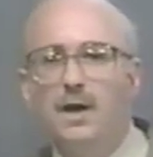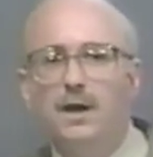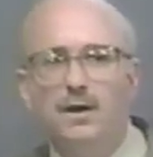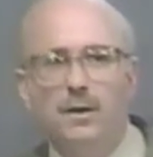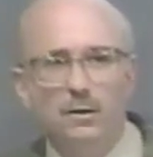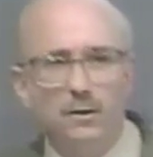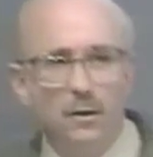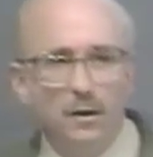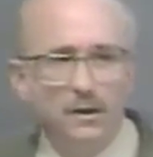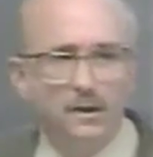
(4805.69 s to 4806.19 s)

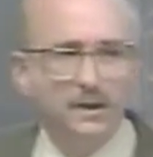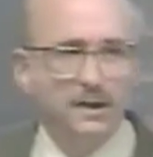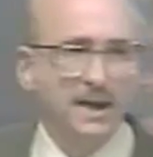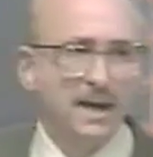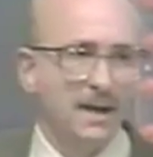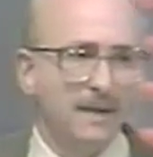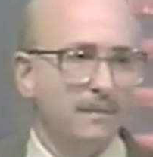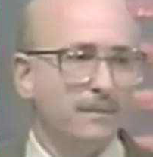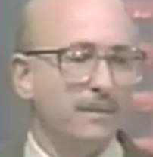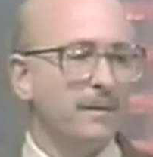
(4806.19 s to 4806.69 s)
You learn to
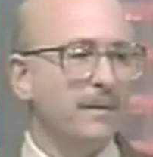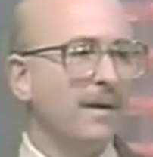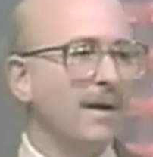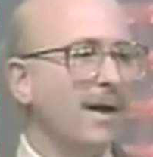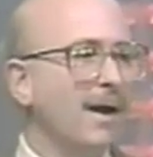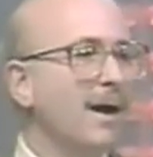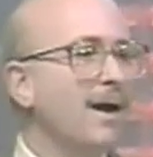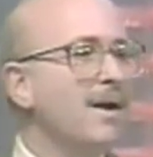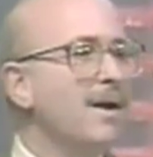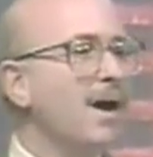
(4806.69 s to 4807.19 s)
keep
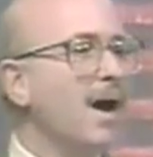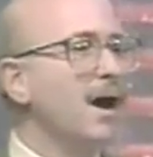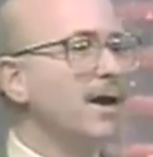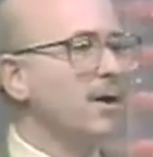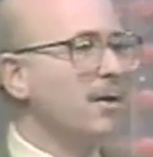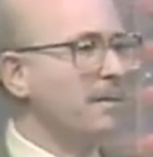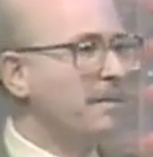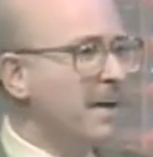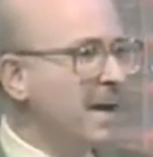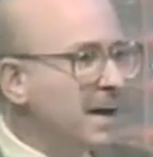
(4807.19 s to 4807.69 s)
uh, uh,
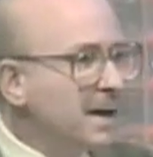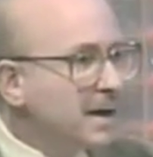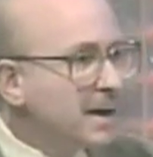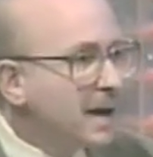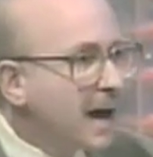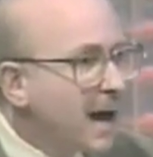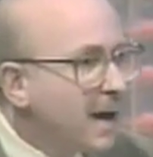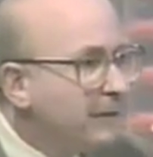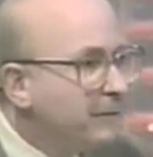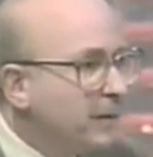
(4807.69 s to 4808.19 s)
your opinion
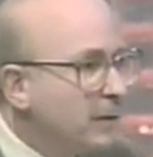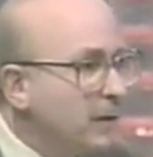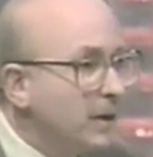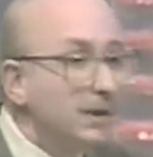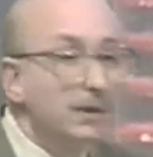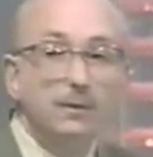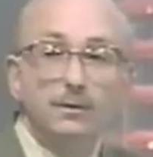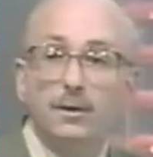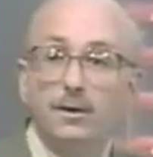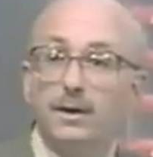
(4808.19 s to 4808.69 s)
out of your
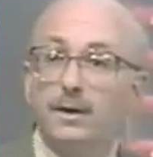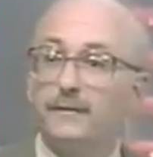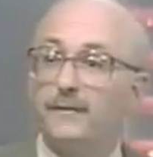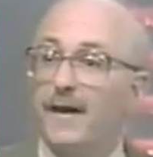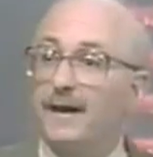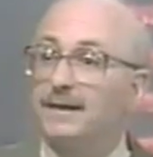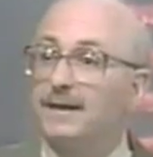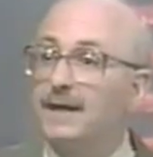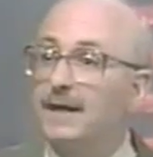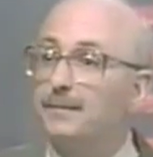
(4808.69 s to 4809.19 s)
work. You learn, in
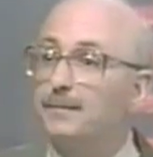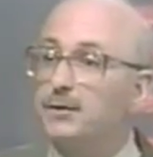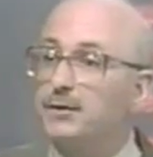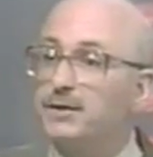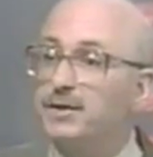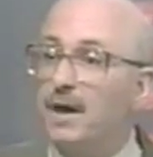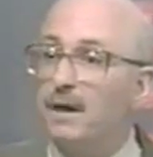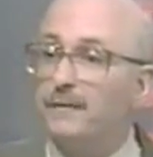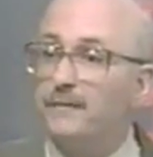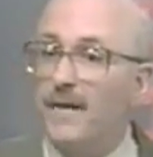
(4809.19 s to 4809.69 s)
fact, to keep
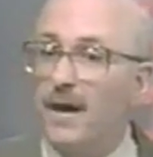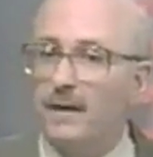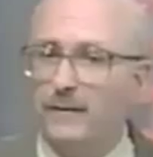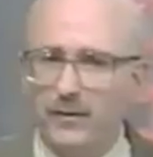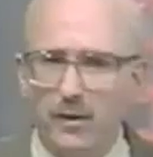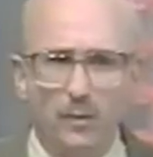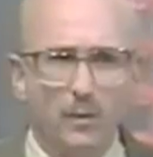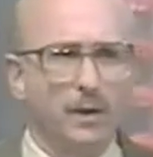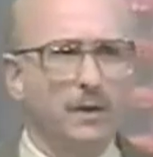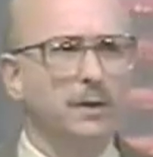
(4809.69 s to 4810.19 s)
yourself out of
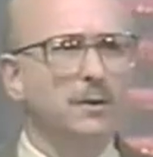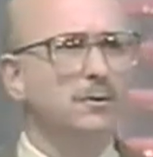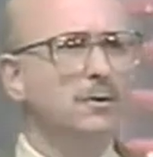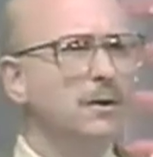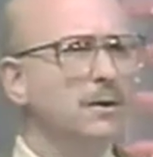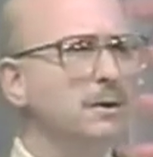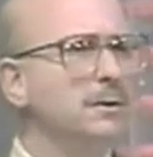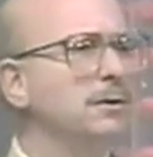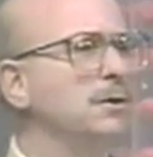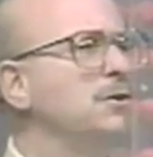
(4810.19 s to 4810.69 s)
your work. You
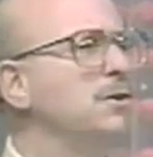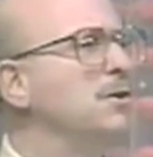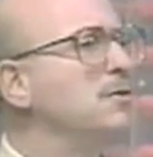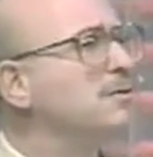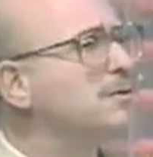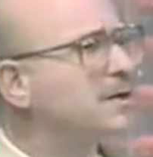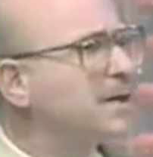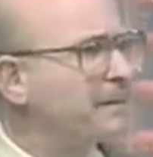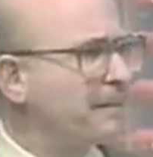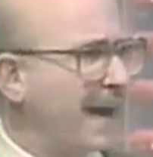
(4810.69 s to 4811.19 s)
learn to
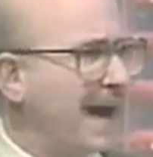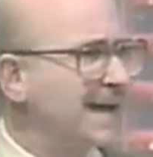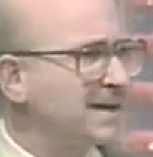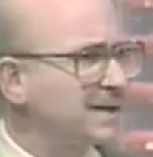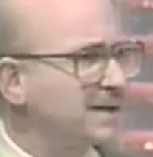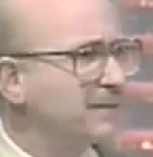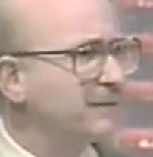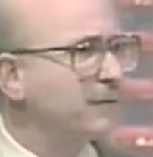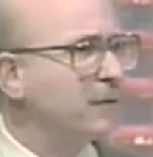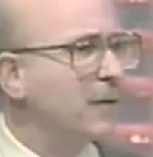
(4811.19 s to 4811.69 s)
use the
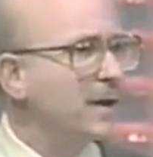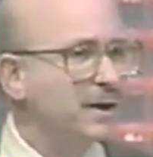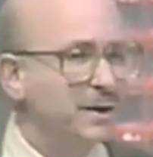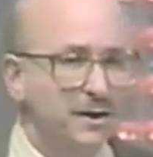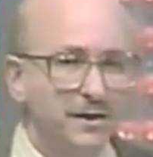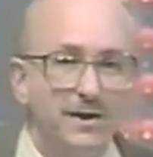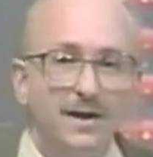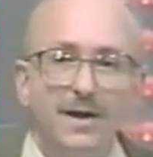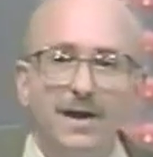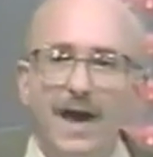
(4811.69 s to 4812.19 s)
passive
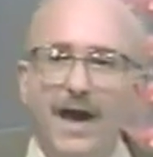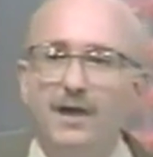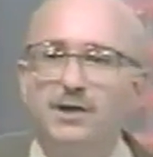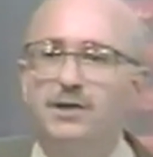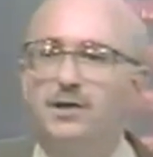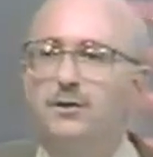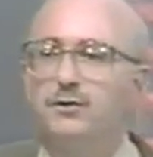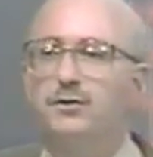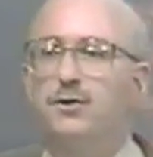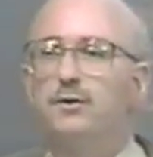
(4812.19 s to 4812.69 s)
voice.
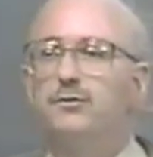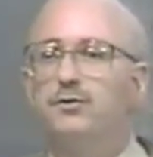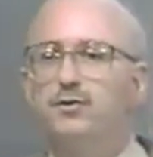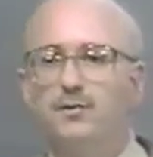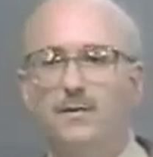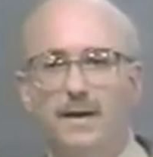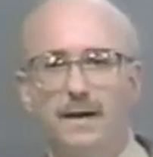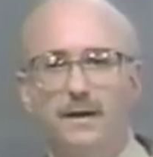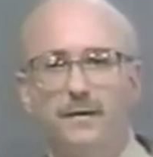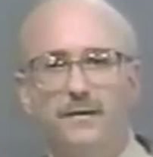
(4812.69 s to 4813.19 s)
Engineers don't
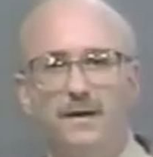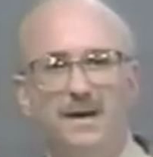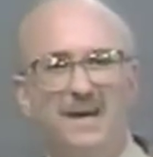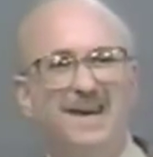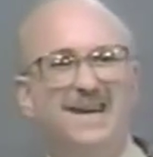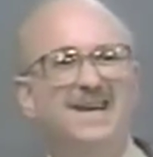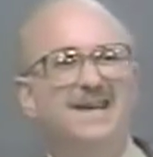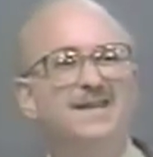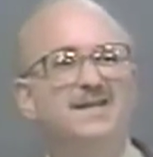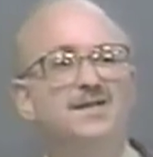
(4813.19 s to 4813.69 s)
do anything,
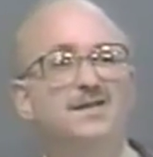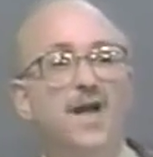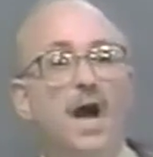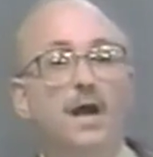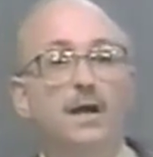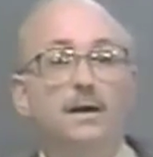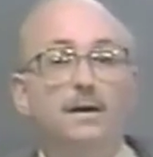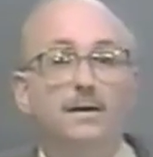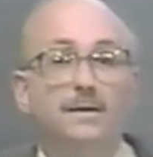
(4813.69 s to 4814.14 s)
it is done.